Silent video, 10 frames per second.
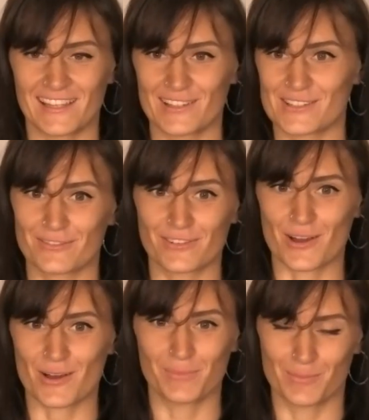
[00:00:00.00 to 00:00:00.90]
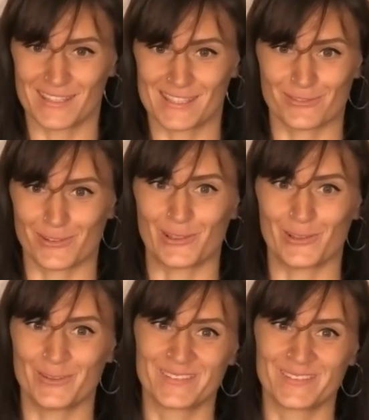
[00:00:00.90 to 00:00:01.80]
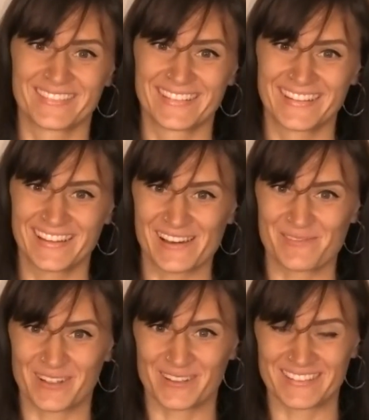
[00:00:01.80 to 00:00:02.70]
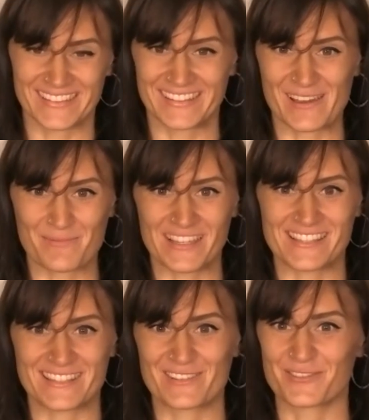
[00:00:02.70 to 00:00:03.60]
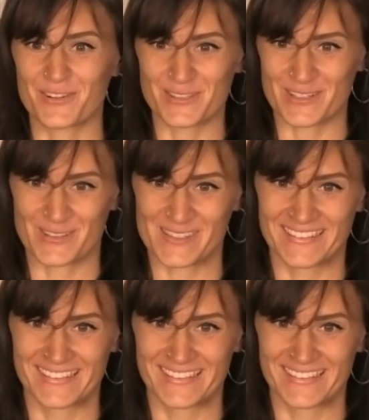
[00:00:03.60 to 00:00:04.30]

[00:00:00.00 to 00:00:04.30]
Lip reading: a lot of compliments for you about amazing photos.